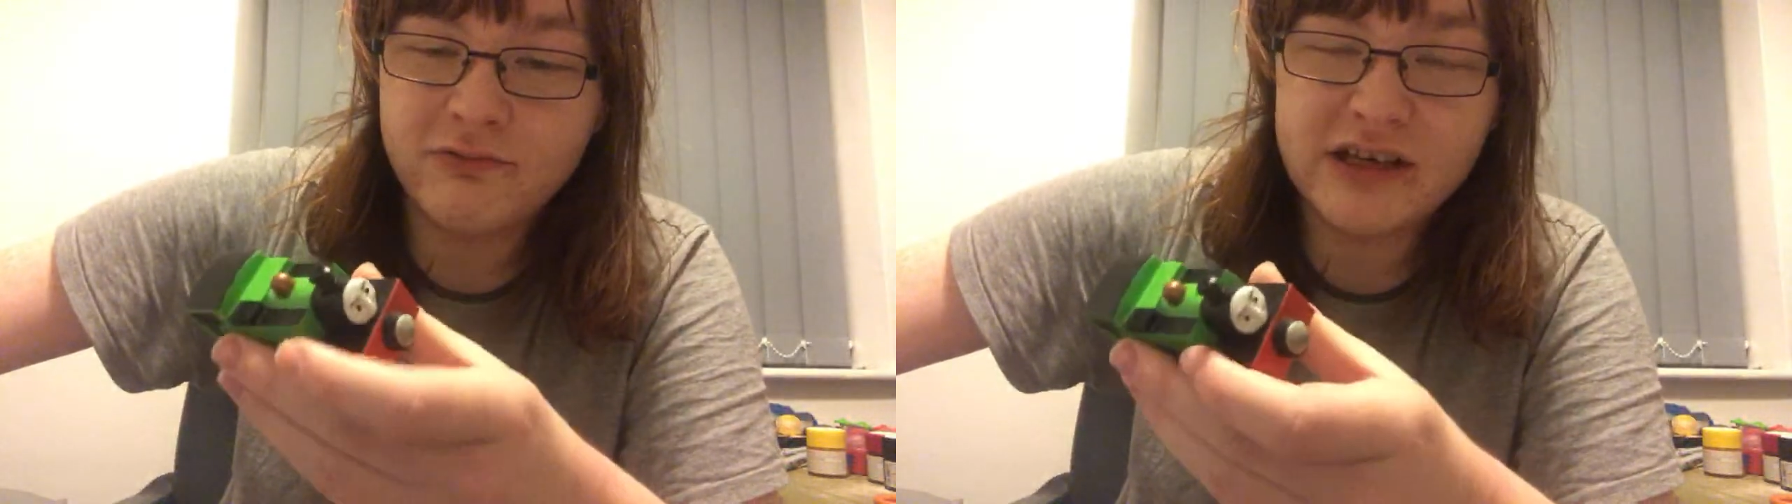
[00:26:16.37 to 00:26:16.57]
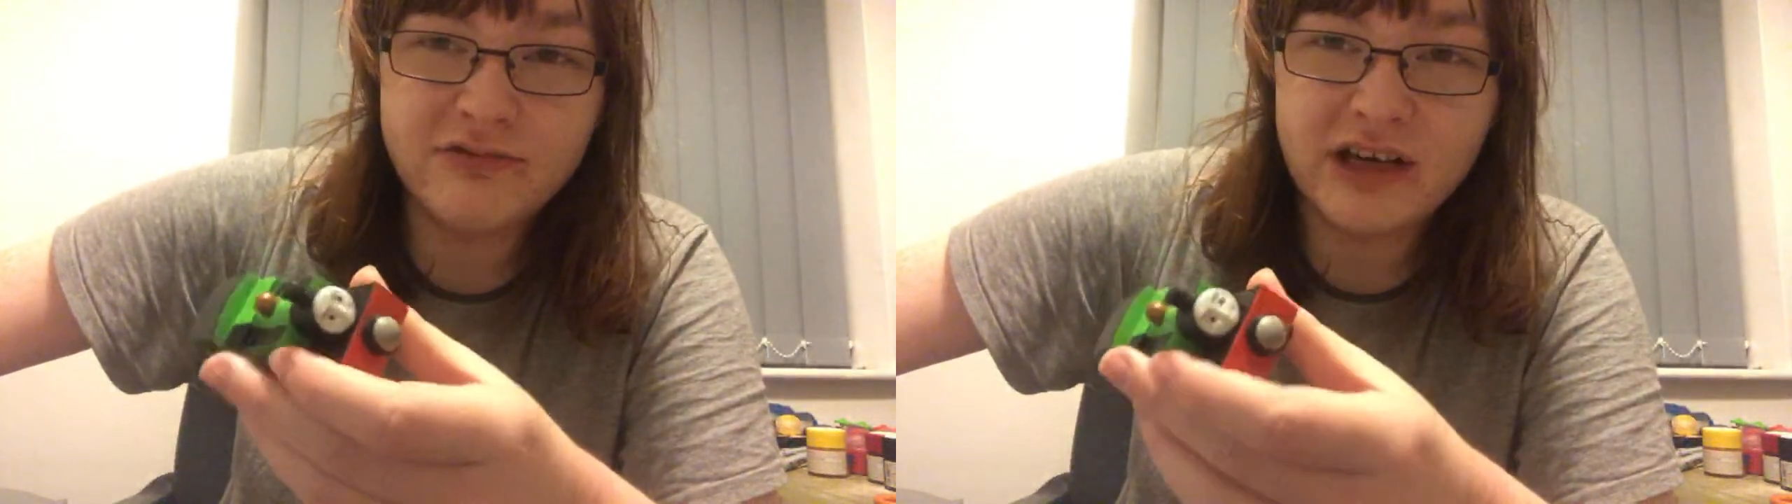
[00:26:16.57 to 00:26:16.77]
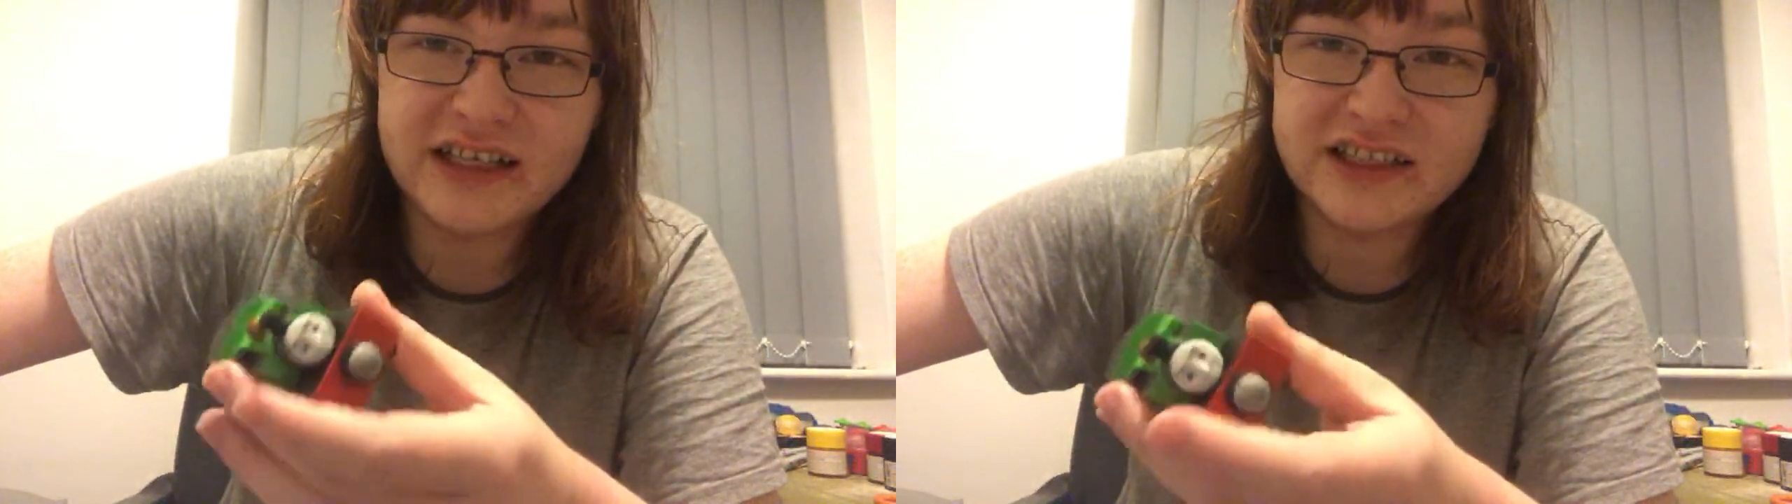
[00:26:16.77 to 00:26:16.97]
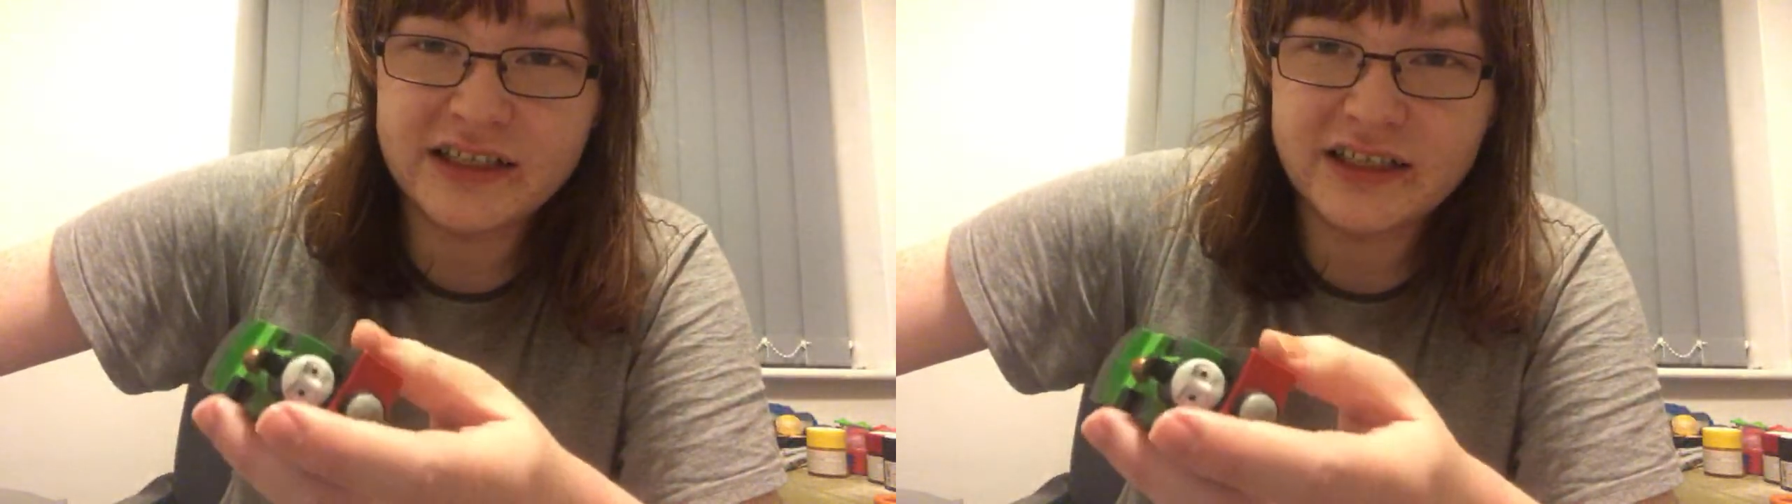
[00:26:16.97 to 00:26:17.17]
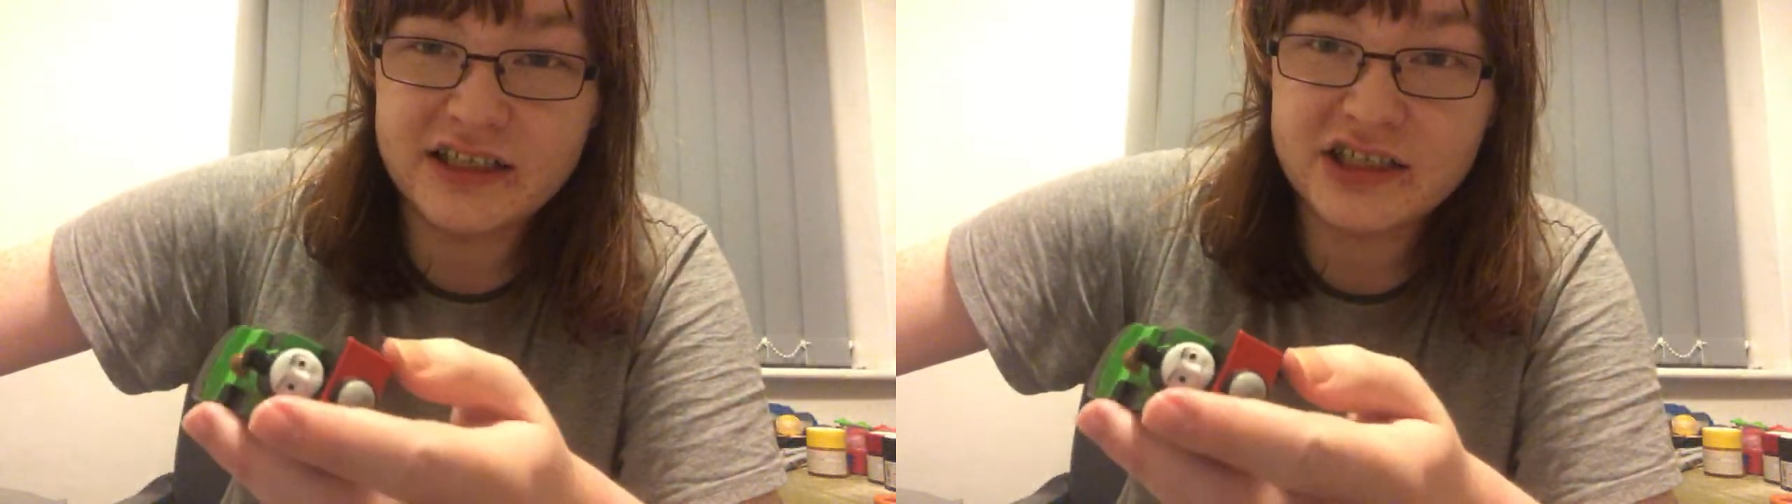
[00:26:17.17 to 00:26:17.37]

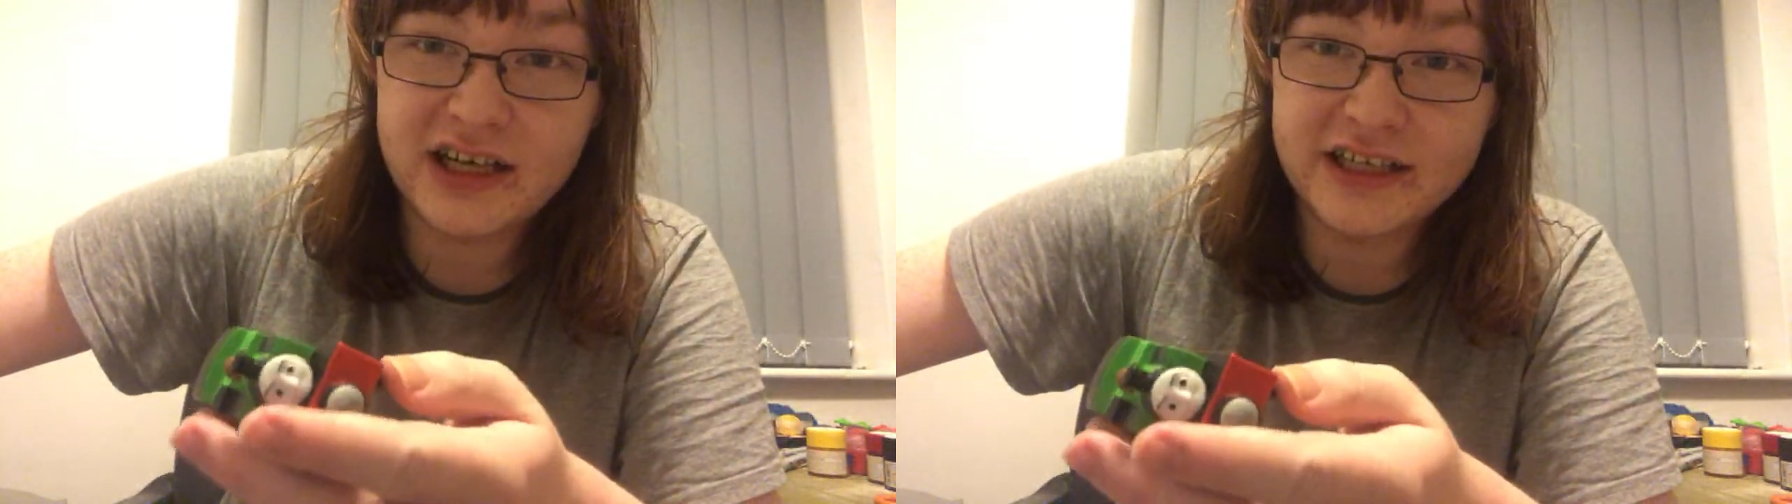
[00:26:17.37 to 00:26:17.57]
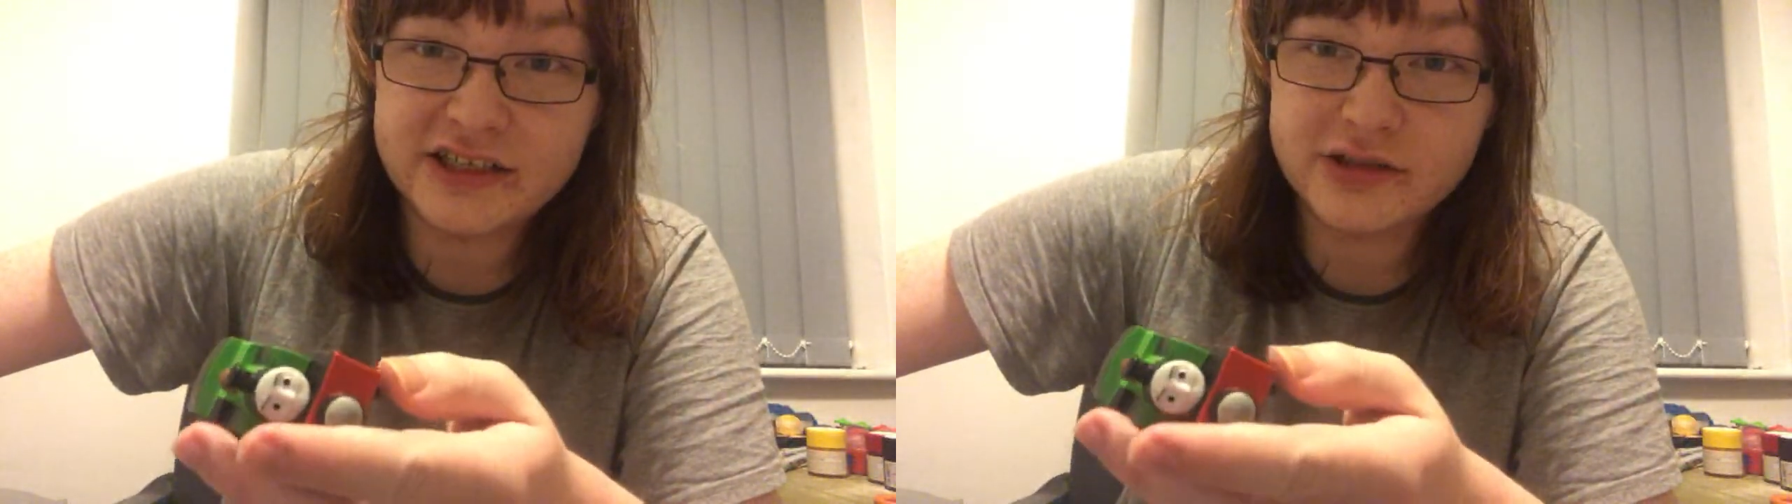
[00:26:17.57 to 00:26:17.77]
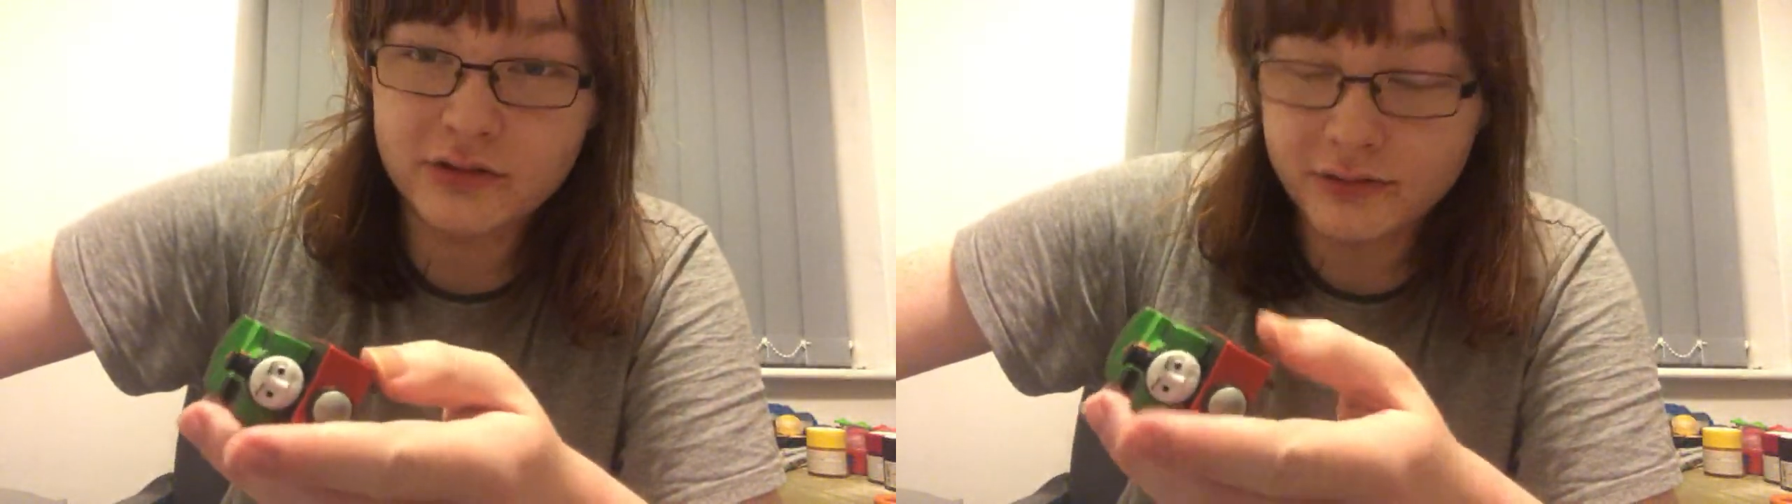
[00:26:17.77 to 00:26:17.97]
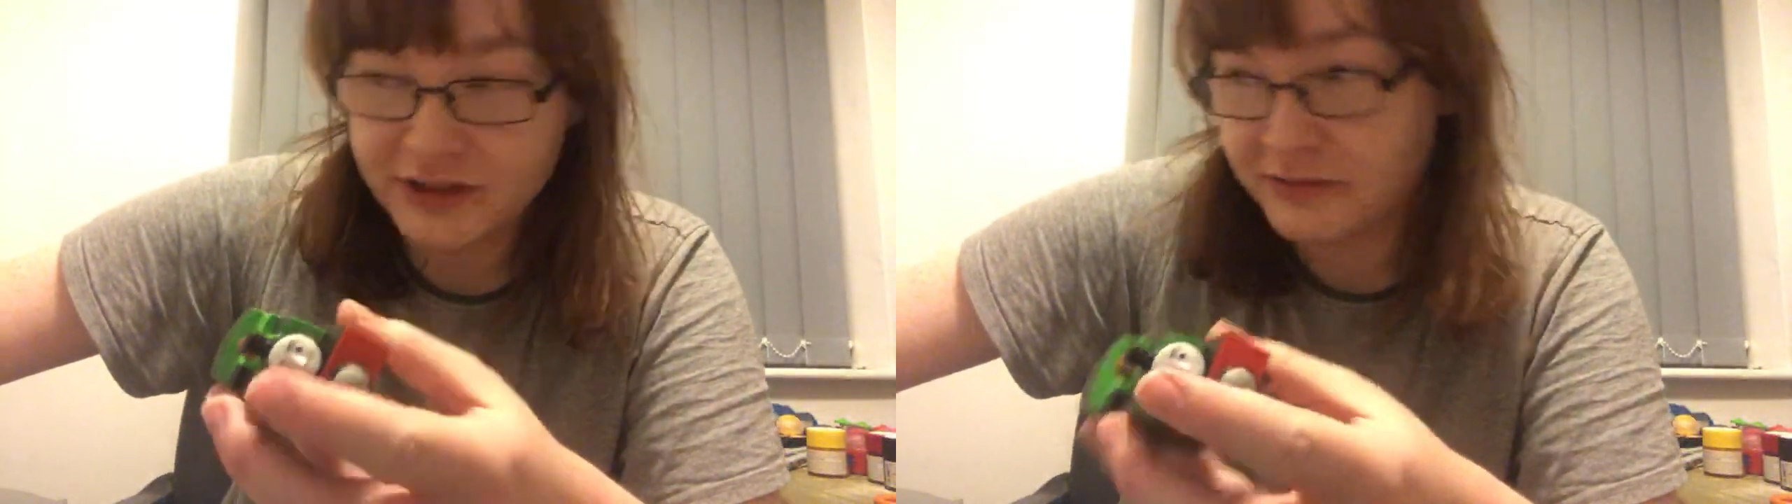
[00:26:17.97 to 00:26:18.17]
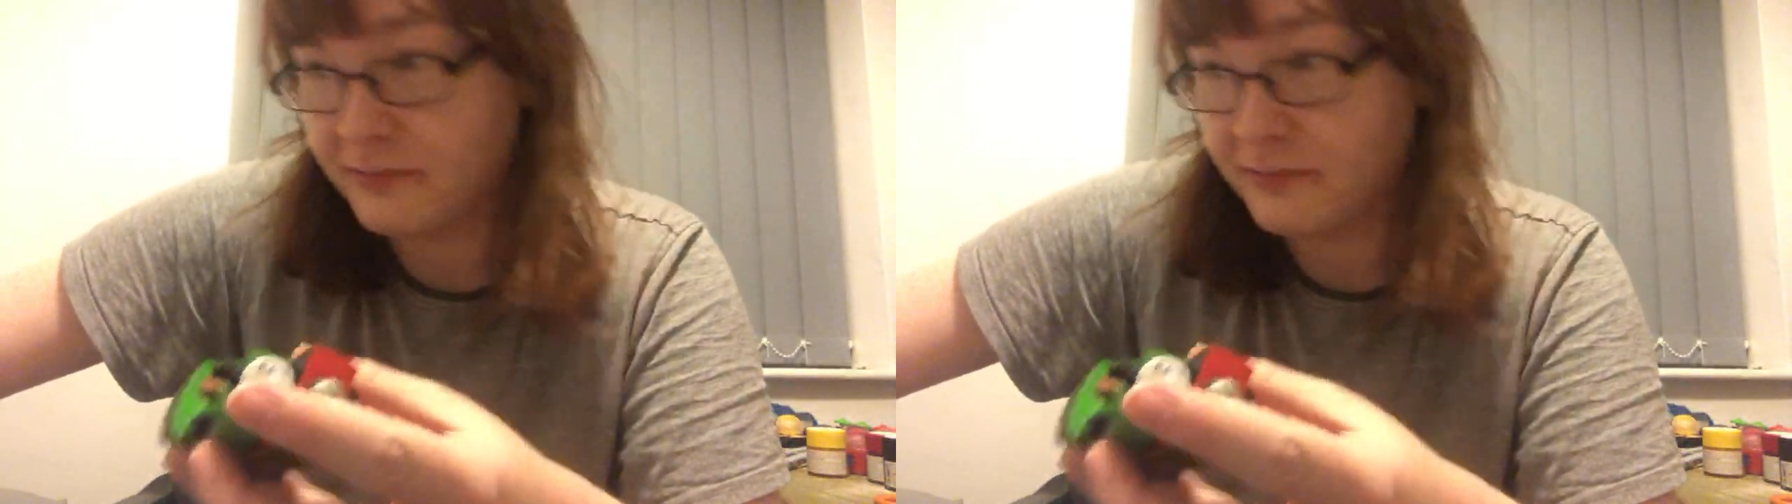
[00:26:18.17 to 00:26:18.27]
rewriting an entire story.